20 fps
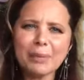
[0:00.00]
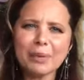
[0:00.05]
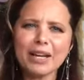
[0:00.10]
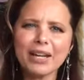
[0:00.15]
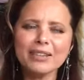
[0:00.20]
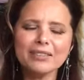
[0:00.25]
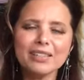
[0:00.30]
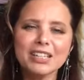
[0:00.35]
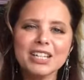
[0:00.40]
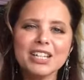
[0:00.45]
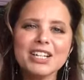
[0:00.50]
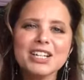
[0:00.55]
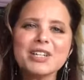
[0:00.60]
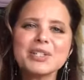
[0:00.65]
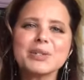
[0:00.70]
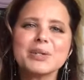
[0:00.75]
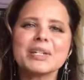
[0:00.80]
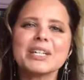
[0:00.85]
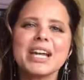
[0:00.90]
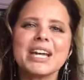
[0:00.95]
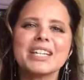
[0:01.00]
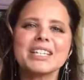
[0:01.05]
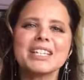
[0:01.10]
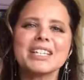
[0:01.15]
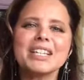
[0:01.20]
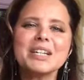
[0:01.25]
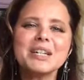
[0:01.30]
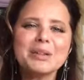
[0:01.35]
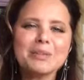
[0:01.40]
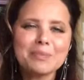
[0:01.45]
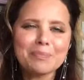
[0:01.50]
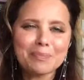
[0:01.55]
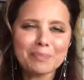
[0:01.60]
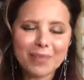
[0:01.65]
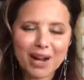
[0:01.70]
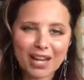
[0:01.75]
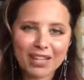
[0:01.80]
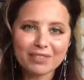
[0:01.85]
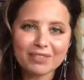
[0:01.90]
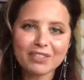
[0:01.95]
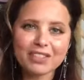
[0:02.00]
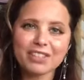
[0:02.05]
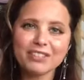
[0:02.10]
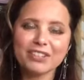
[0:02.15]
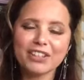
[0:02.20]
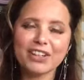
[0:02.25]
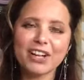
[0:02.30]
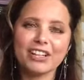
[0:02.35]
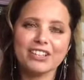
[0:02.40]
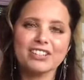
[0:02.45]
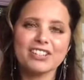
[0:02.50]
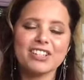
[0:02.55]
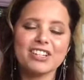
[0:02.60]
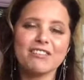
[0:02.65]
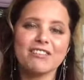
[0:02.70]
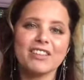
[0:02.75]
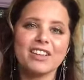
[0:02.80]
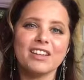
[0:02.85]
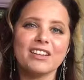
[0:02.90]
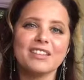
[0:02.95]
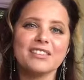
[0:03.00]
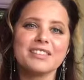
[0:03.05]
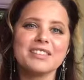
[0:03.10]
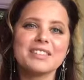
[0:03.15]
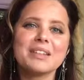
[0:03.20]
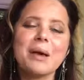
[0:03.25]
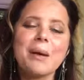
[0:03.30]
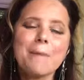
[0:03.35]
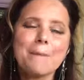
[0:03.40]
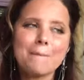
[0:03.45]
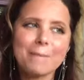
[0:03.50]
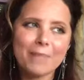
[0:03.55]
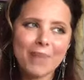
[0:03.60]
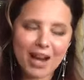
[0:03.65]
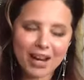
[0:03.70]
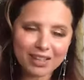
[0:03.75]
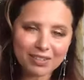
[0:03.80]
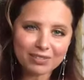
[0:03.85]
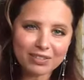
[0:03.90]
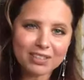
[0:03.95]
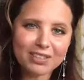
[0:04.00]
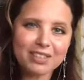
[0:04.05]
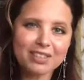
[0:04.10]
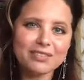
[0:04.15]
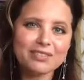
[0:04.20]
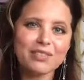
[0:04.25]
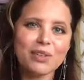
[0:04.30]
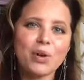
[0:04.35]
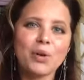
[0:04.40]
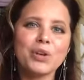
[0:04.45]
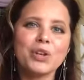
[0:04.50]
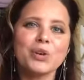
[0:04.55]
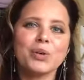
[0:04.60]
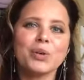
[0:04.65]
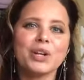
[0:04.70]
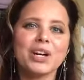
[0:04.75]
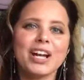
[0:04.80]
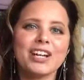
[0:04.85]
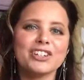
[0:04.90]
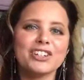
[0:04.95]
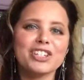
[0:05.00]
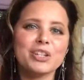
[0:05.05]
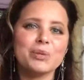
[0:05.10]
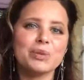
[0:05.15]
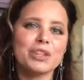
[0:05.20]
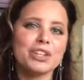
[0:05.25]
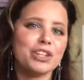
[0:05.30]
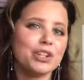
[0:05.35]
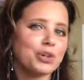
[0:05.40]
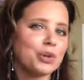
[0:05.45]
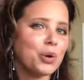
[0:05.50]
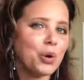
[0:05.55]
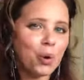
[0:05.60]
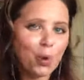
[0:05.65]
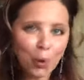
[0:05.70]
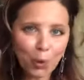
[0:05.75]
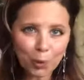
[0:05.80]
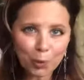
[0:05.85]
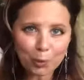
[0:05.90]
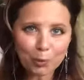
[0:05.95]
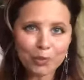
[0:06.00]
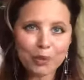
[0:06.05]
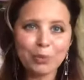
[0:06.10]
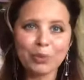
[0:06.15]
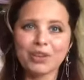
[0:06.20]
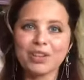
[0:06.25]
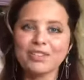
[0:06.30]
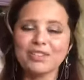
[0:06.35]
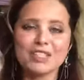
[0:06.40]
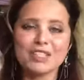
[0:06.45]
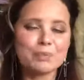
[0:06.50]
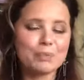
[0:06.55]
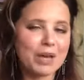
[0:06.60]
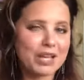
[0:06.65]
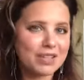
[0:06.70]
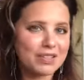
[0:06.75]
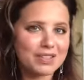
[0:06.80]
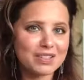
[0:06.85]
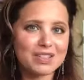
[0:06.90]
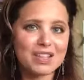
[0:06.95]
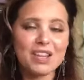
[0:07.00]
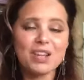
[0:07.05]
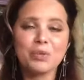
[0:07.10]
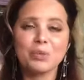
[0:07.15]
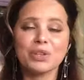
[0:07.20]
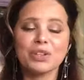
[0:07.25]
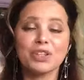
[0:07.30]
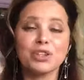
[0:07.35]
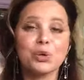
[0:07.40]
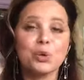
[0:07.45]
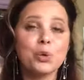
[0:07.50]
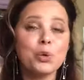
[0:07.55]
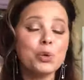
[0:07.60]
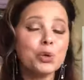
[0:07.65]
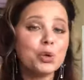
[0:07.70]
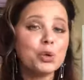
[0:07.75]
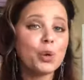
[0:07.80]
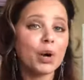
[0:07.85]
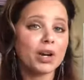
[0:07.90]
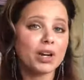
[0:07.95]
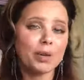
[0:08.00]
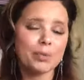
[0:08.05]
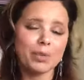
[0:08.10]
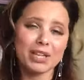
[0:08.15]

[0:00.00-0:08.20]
What's happening? So again, mindful of your energy fields, mindful of your energy within your home, within the space, within who